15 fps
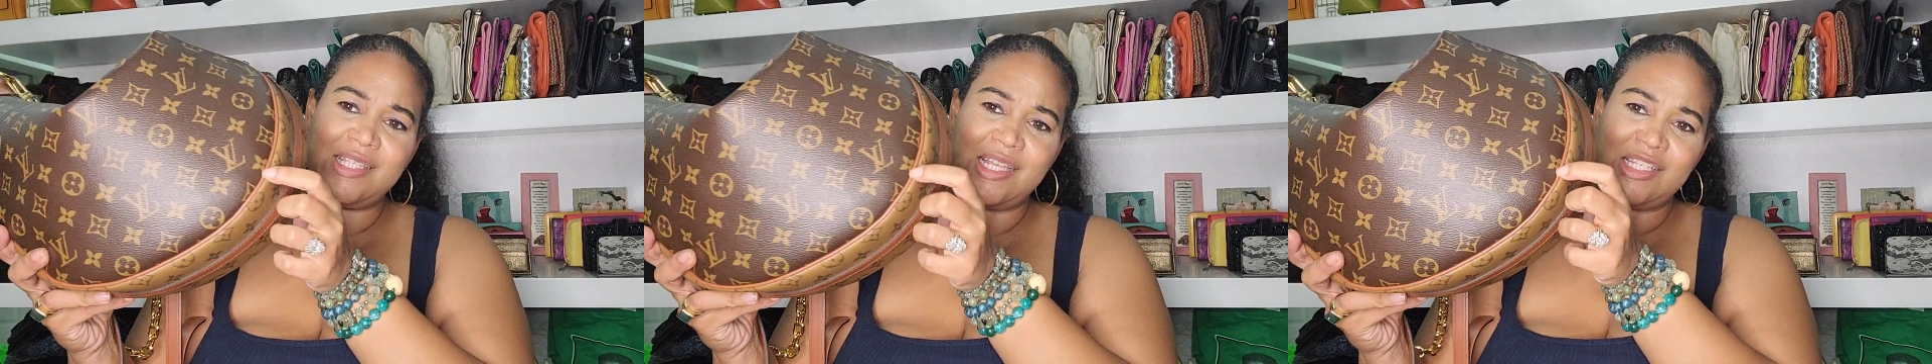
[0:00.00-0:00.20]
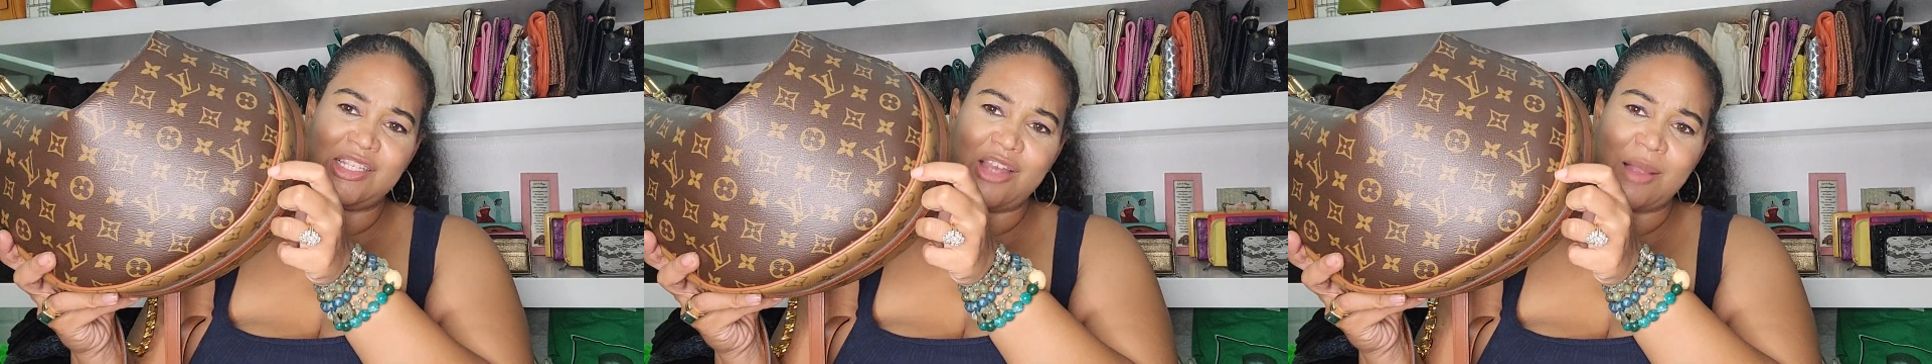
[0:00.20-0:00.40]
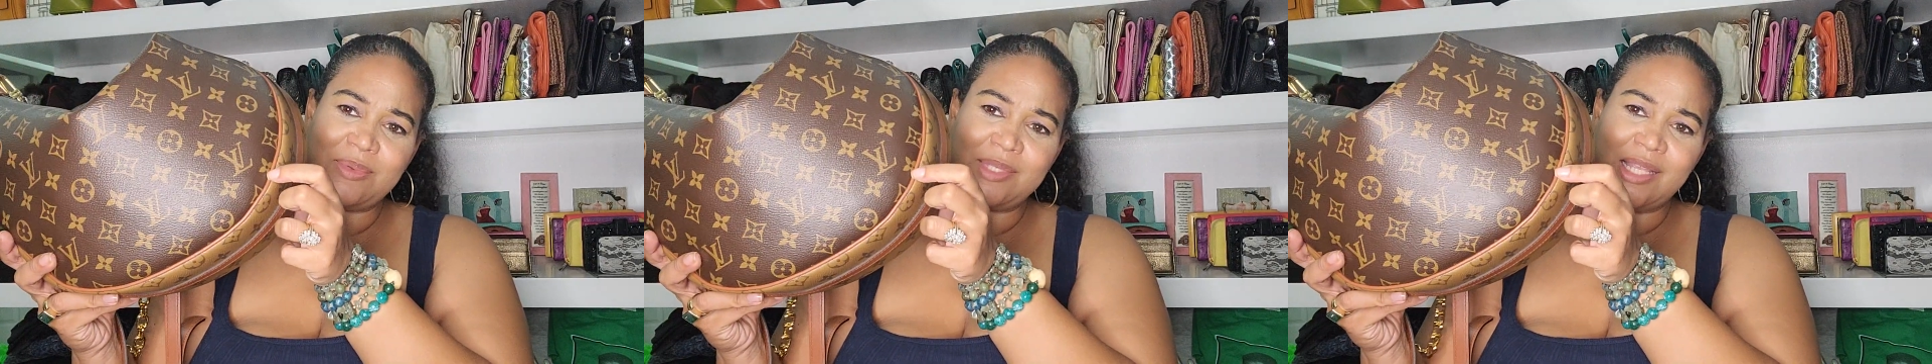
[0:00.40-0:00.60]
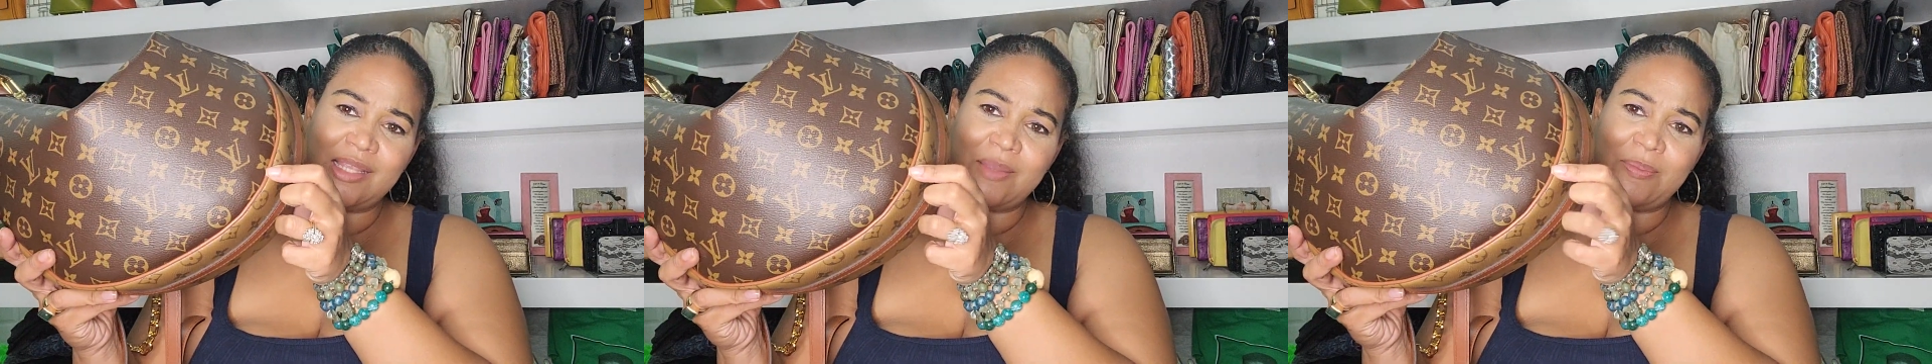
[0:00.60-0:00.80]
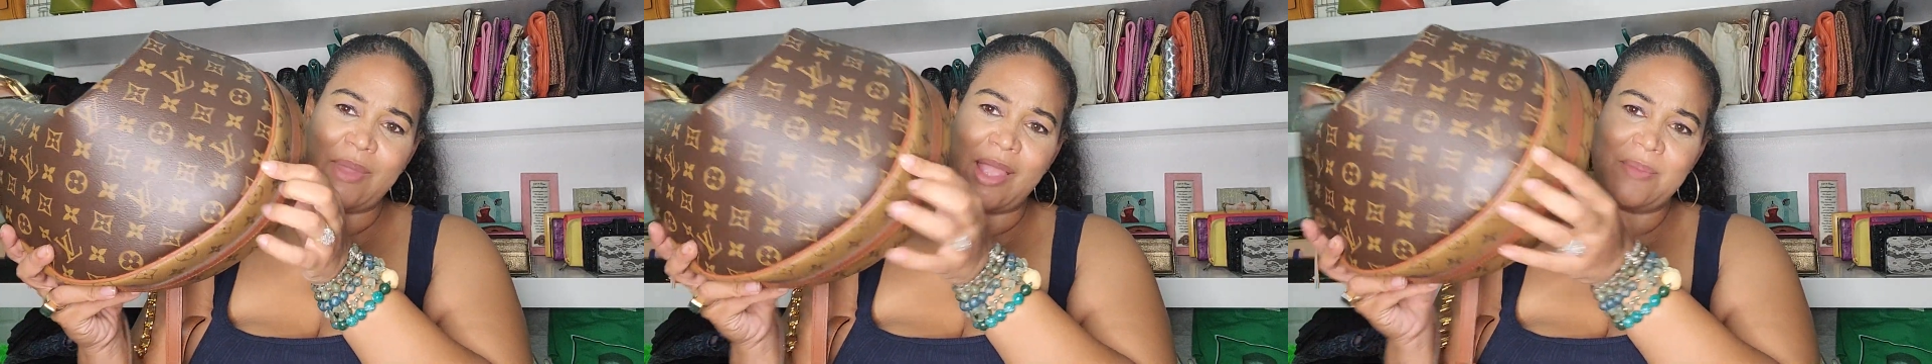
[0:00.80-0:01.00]
It stops at
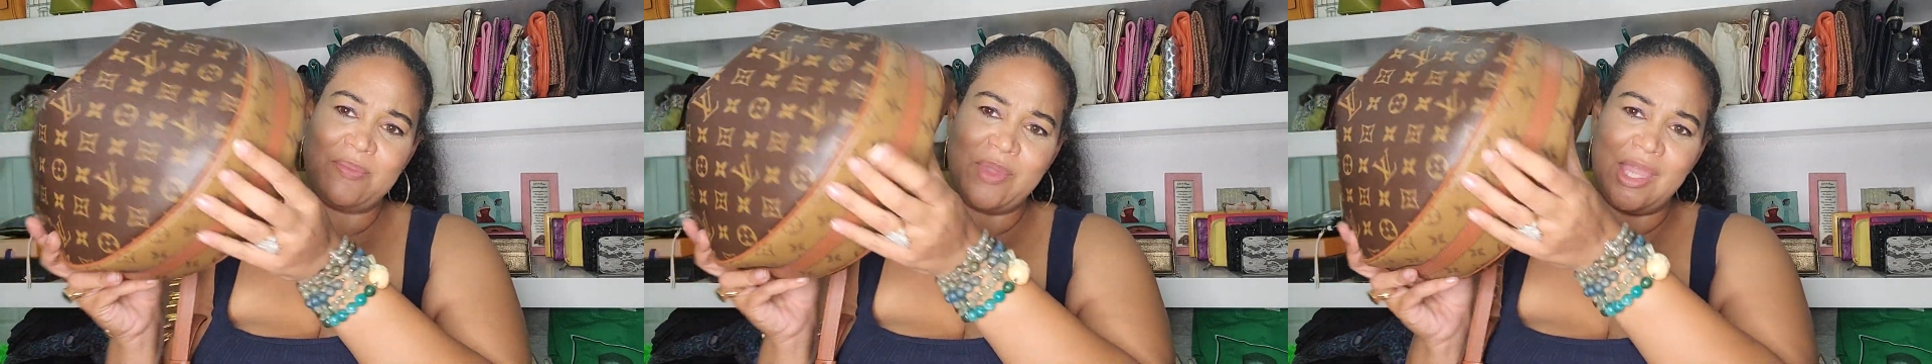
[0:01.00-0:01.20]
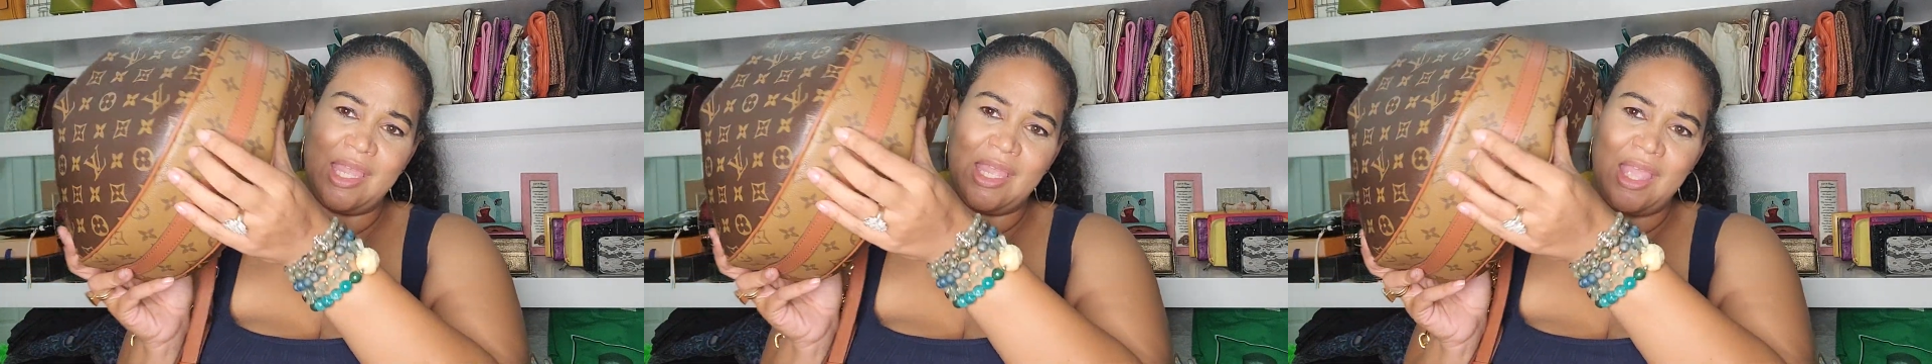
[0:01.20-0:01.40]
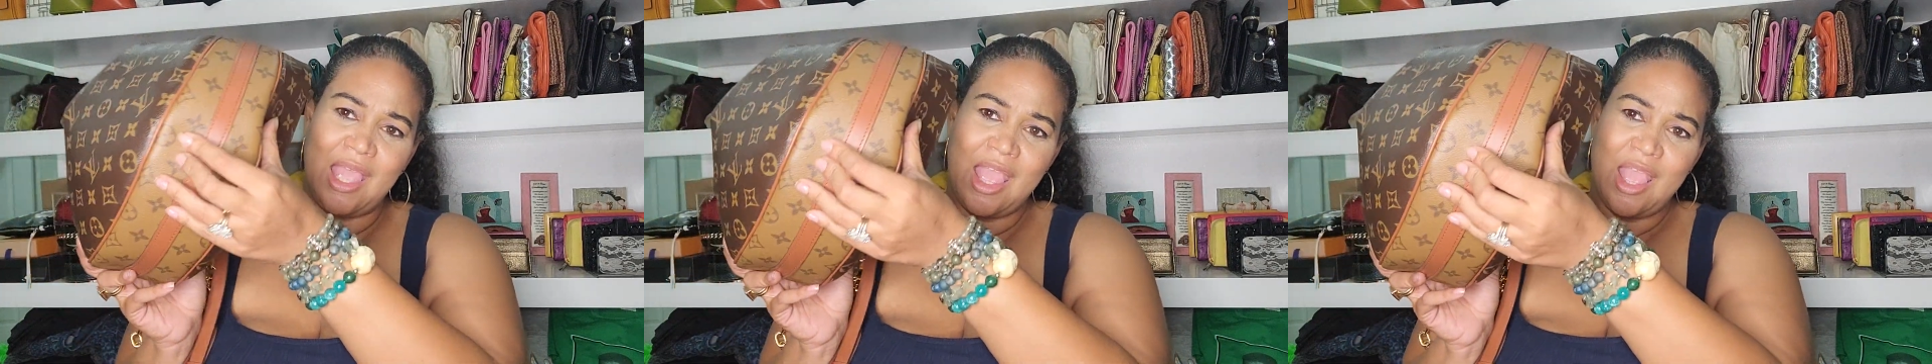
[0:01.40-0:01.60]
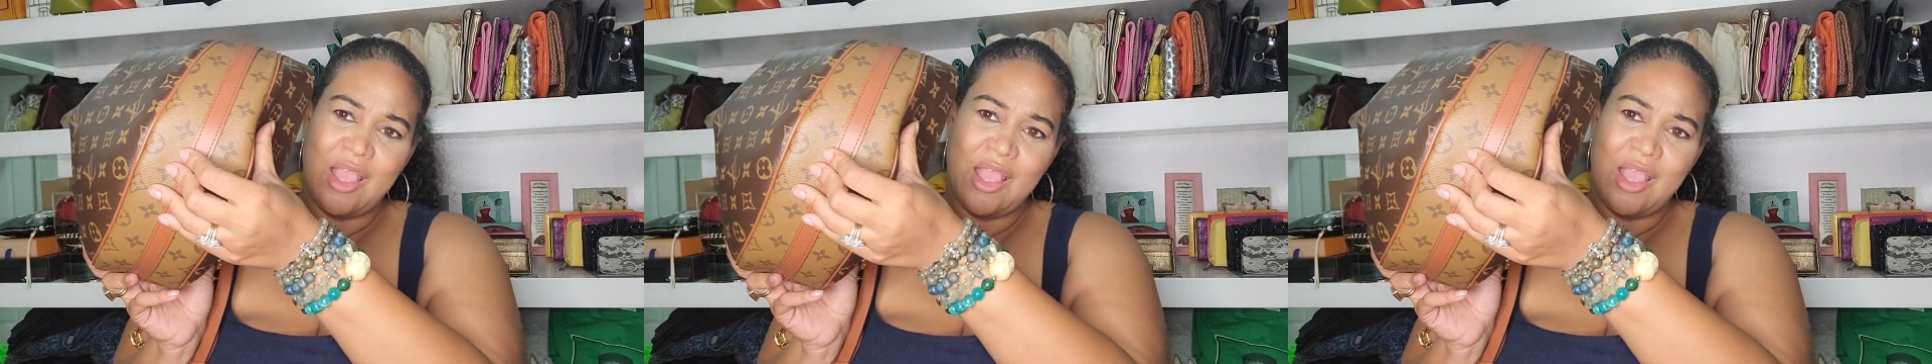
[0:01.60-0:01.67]
the piping.